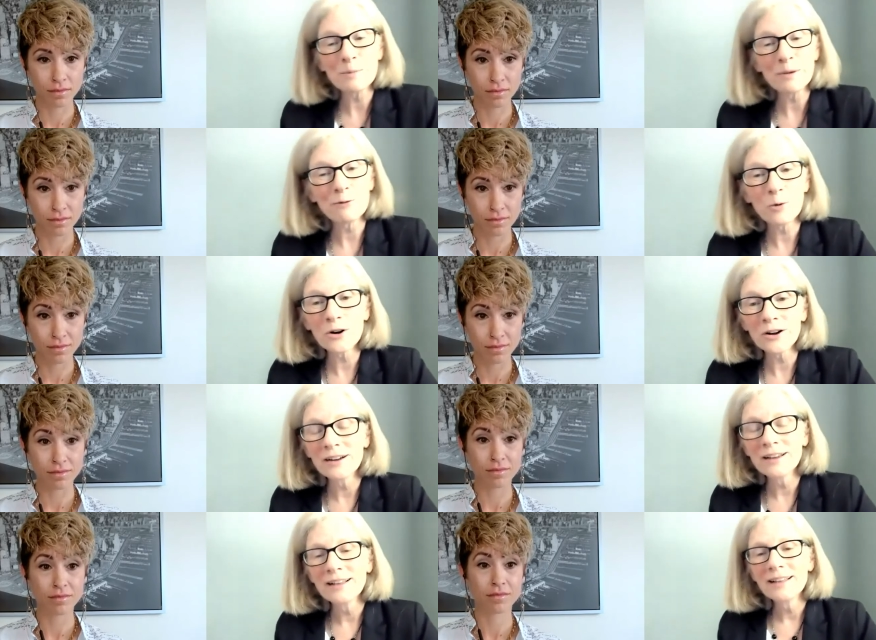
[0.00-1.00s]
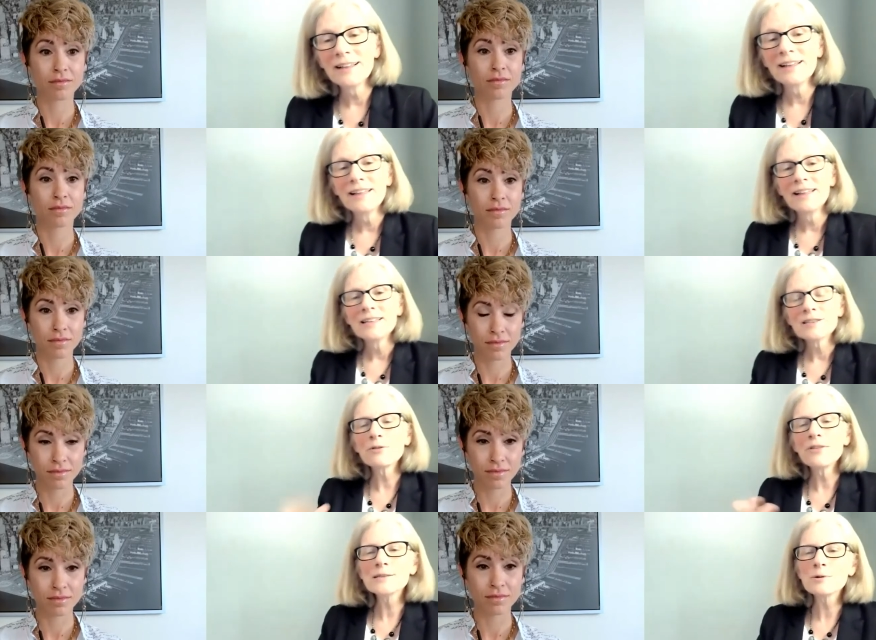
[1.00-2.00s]
Speaker 1: before.
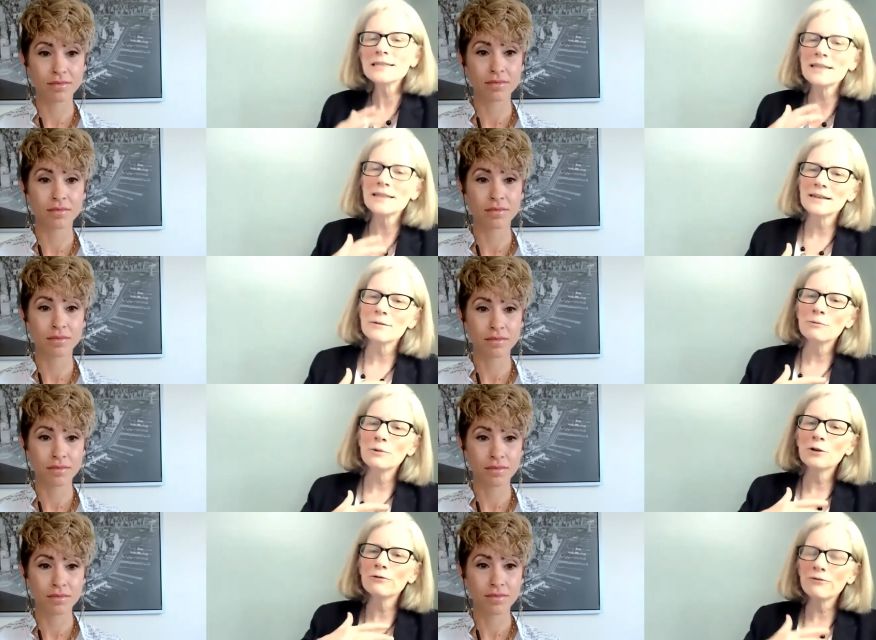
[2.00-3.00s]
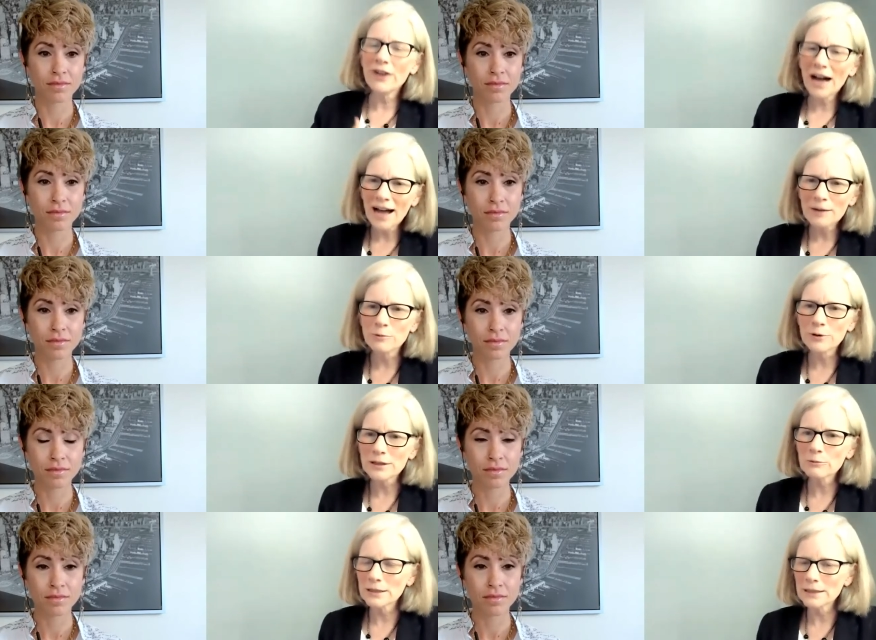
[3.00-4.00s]
So that's why I say that your vibe
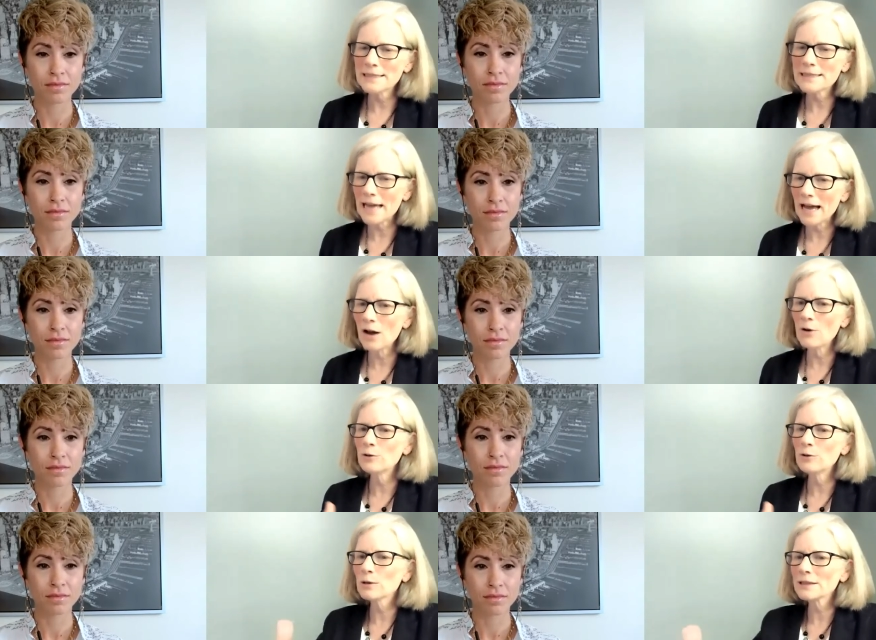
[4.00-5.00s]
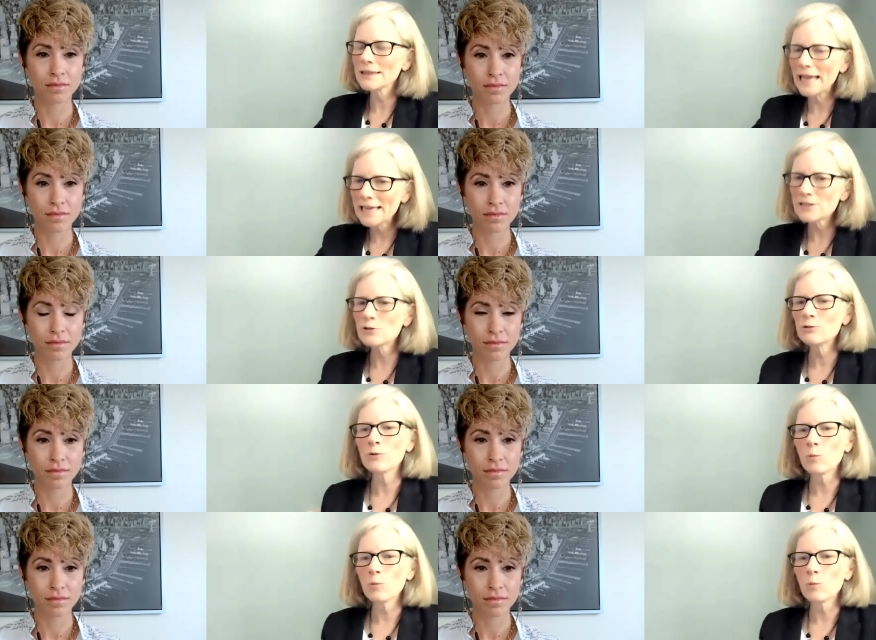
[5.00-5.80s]
really relates to how you relate to the